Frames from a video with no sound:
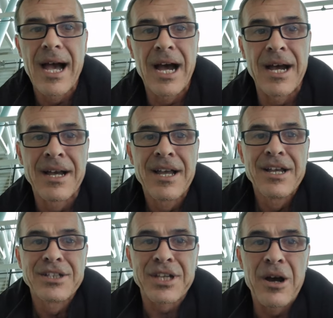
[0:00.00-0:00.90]
Uh,
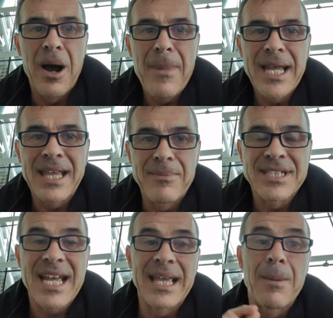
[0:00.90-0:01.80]
so I made that
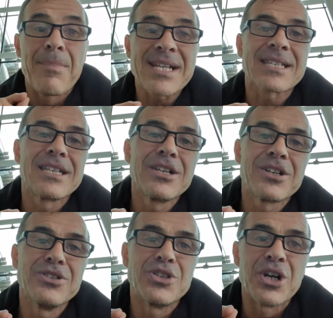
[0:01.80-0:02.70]
mistake. The best thing you
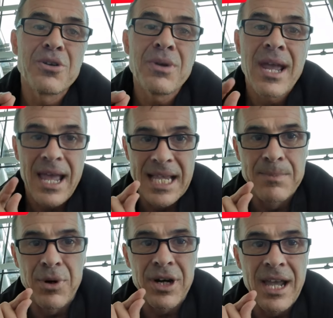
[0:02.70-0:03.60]
can do is
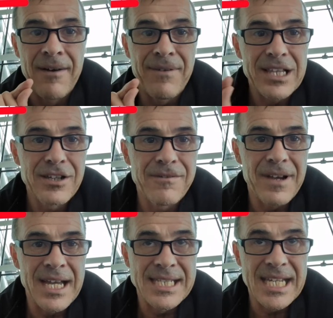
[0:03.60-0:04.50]
buy a value
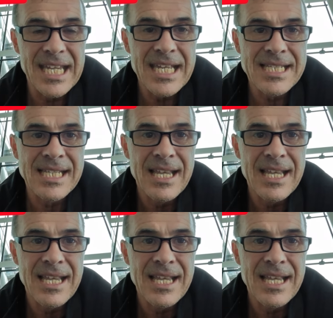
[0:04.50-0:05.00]
fare ticket.